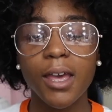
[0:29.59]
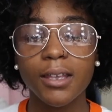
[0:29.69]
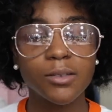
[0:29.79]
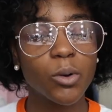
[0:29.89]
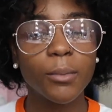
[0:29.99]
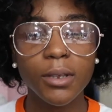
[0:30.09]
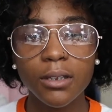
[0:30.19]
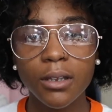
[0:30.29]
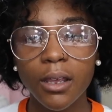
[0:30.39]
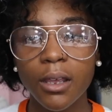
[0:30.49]
As
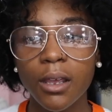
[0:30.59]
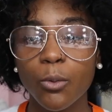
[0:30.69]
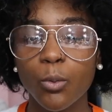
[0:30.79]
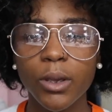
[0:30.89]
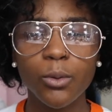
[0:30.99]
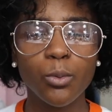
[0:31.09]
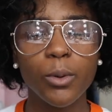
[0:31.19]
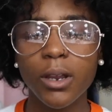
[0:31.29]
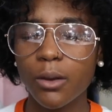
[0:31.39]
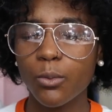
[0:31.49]
women, we
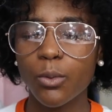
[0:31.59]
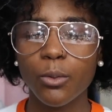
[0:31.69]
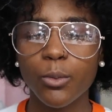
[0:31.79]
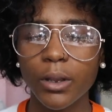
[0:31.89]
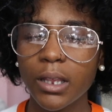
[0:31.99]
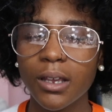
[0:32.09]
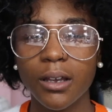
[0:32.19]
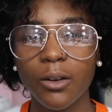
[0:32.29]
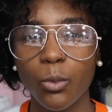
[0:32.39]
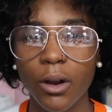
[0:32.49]
we're, we're really
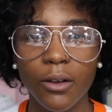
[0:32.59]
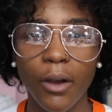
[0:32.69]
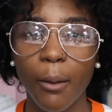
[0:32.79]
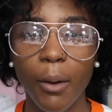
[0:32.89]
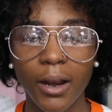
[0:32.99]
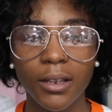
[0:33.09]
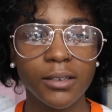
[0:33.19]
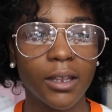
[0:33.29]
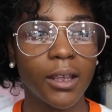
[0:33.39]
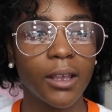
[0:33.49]
unaware of our
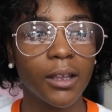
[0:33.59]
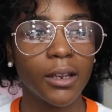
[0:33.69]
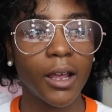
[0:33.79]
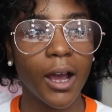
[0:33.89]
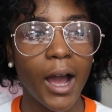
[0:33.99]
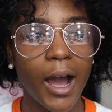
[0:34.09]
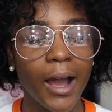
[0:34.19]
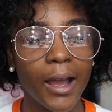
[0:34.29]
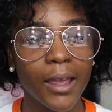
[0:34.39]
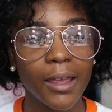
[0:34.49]
bodies and
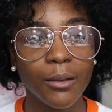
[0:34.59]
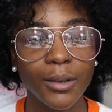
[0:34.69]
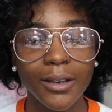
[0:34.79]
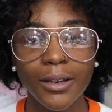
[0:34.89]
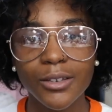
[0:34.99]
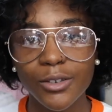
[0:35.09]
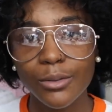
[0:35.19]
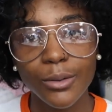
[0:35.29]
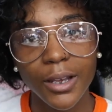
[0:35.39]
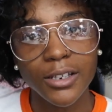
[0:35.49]
i am here
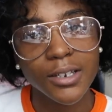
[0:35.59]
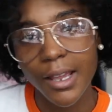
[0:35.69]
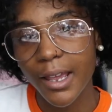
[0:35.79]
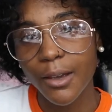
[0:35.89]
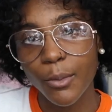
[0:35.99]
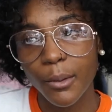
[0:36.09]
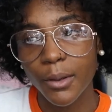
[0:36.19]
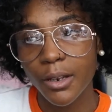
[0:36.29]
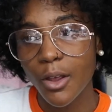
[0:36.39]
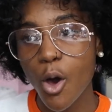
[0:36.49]
to educate
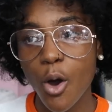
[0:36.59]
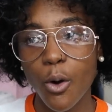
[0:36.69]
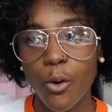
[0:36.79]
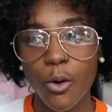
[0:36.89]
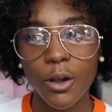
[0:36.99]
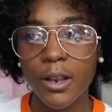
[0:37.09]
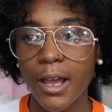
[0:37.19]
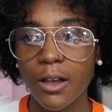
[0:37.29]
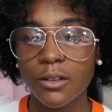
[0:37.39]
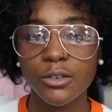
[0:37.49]
women on
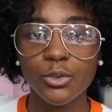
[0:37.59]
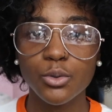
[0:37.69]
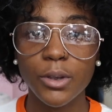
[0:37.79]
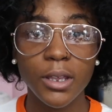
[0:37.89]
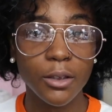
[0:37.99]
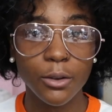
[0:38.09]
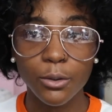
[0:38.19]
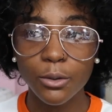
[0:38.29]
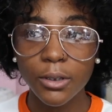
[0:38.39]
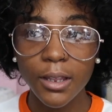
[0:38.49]
how to
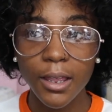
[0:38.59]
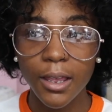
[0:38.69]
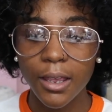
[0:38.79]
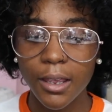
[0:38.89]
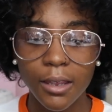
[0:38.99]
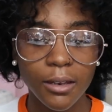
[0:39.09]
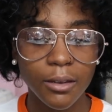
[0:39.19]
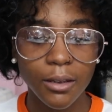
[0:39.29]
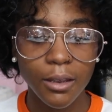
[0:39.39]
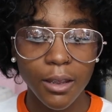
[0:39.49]
heal and
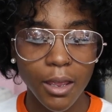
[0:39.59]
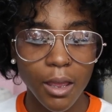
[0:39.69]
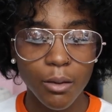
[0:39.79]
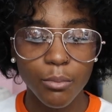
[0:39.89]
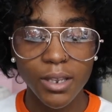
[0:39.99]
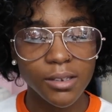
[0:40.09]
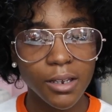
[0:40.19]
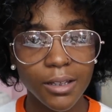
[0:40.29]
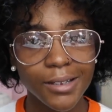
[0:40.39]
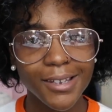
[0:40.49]

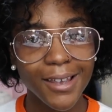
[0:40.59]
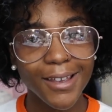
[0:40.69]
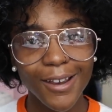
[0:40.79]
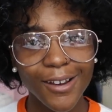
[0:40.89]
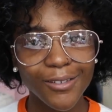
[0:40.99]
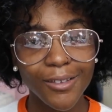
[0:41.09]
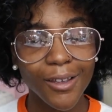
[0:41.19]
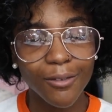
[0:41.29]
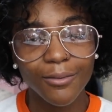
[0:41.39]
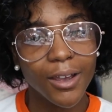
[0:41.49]
basically take care
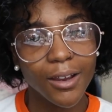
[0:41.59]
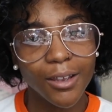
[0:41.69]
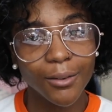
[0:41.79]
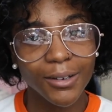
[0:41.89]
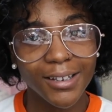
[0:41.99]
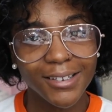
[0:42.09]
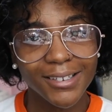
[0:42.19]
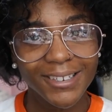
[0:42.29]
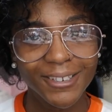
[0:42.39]
of their yonis